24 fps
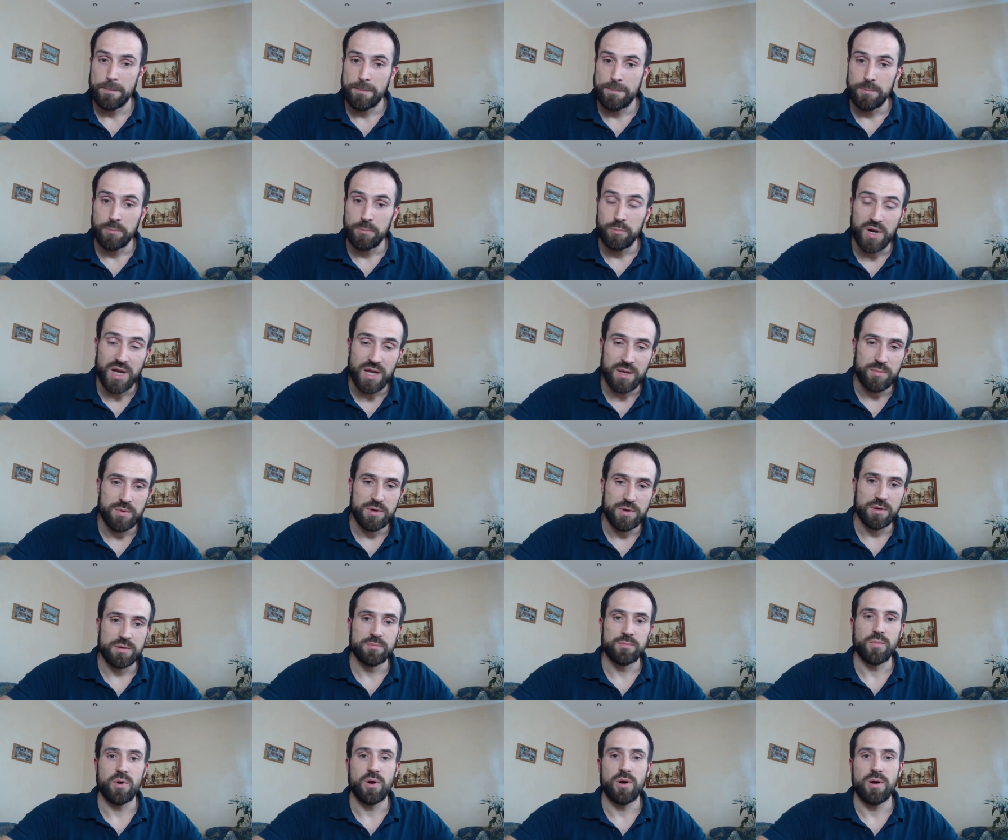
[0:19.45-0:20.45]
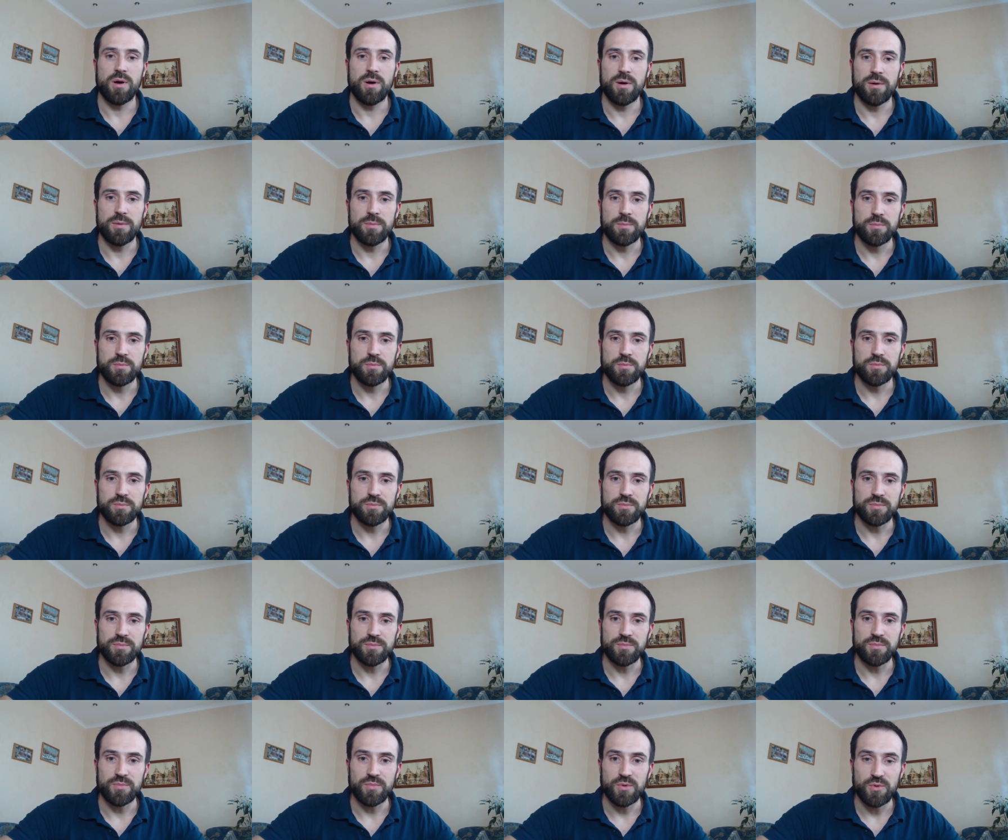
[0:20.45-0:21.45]
Maybe uh,
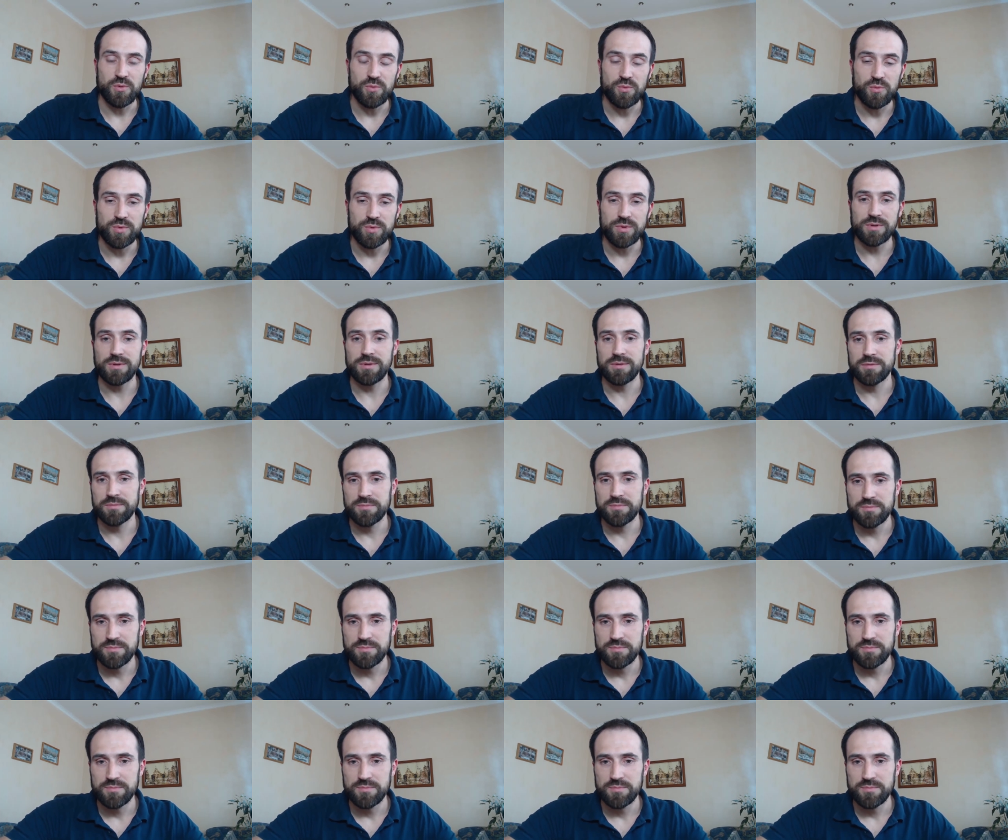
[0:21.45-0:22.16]
you will